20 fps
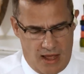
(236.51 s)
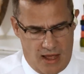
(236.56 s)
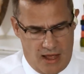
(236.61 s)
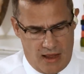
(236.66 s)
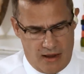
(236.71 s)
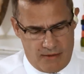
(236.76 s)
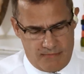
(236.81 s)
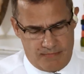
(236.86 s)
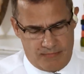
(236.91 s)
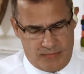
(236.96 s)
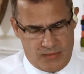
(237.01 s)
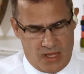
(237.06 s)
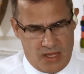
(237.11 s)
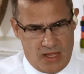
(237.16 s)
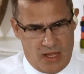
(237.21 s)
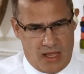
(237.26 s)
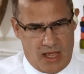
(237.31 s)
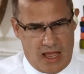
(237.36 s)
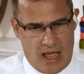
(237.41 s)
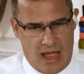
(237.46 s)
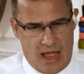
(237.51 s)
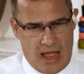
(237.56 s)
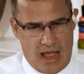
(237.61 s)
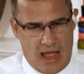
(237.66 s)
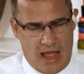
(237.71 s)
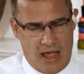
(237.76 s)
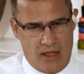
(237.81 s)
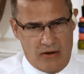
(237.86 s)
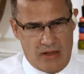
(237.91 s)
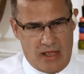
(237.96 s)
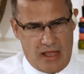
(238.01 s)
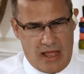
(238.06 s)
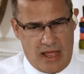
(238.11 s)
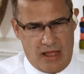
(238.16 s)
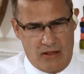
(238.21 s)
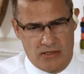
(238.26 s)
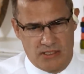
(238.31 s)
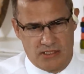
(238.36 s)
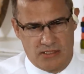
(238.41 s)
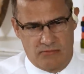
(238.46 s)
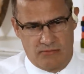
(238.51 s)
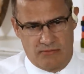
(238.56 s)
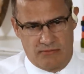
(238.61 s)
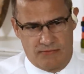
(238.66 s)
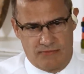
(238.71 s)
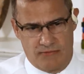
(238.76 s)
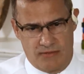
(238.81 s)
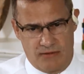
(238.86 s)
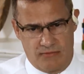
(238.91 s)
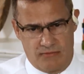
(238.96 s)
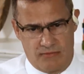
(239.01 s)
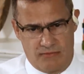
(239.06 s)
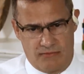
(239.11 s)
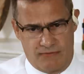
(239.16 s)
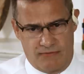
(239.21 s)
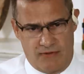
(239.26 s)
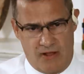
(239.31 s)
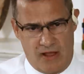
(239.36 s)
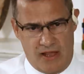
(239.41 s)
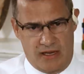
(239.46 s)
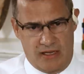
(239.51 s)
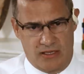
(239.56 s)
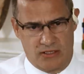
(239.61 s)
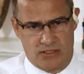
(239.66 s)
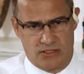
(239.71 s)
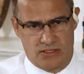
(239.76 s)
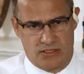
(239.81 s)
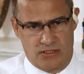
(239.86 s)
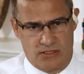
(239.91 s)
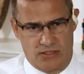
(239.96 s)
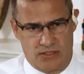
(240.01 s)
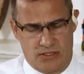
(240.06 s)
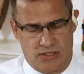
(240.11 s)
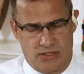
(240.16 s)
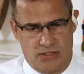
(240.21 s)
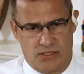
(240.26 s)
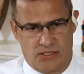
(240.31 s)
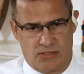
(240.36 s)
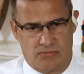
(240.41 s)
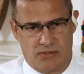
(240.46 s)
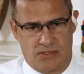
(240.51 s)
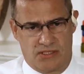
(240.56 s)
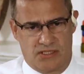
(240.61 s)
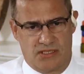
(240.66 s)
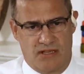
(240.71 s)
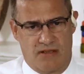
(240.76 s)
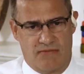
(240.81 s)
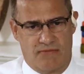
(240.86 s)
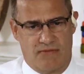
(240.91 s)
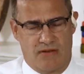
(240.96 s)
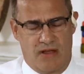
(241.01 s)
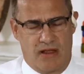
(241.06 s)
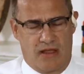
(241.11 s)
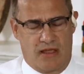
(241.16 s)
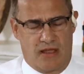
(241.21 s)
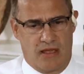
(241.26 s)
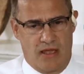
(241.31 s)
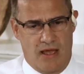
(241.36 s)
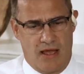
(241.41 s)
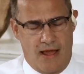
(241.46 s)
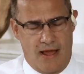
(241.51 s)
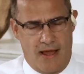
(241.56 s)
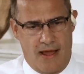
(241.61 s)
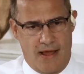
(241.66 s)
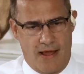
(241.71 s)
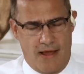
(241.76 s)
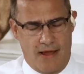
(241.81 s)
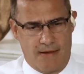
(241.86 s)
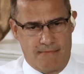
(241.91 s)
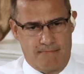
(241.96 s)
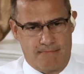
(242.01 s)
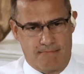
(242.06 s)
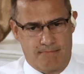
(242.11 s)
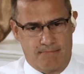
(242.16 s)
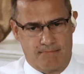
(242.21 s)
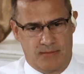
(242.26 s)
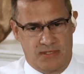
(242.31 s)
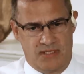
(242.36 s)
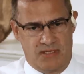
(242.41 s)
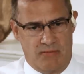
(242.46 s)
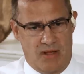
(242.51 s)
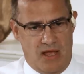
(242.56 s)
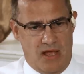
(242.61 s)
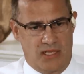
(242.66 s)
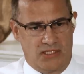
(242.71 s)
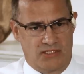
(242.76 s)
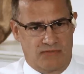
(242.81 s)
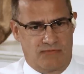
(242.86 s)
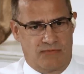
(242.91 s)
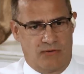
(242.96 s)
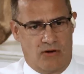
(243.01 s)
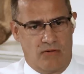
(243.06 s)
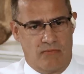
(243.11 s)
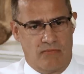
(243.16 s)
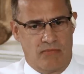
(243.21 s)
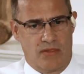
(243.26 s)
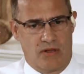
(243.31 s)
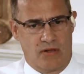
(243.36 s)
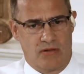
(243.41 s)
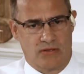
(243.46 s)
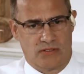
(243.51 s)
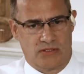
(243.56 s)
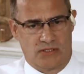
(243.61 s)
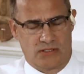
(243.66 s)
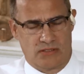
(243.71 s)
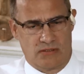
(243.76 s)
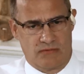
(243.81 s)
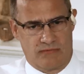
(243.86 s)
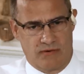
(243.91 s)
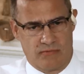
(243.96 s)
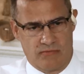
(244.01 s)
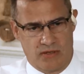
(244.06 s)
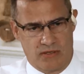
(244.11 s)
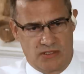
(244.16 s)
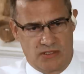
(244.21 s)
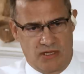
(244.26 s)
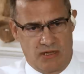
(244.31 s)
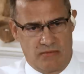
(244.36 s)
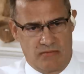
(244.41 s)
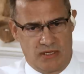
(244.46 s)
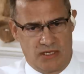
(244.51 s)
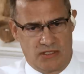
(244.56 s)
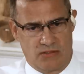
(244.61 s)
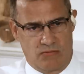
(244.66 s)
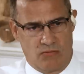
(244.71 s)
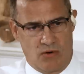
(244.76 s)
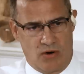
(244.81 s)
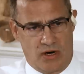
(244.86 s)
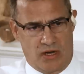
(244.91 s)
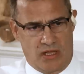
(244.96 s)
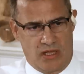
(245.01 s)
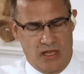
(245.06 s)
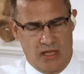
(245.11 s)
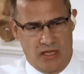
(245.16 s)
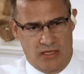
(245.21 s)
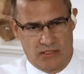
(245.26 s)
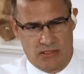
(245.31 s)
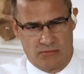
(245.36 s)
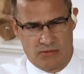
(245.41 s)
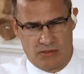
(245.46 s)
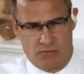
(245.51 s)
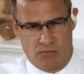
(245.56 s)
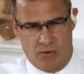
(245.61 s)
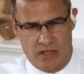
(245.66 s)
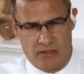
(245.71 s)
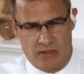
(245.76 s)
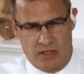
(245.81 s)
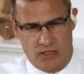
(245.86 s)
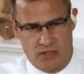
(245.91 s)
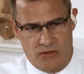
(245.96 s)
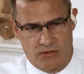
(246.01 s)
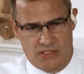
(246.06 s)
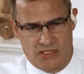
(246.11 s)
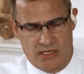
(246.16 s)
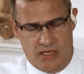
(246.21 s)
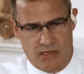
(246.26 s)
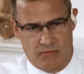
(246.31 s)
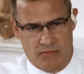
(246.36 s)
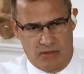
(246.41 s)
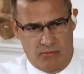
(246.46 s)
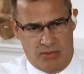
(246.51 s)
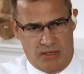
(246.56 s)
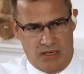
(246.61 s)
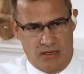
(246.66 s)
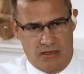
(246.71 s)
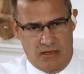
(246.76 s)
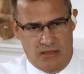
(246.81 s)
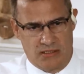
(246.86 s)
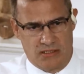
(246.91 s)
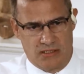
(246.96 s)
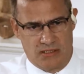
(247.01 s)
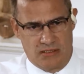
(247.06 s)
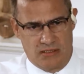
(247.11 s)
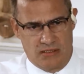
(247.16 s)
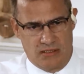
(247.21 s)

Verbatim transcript: Um, how how does the ref, the refining to specific um, demands from those from companies work in terms of the way that you set up the plant?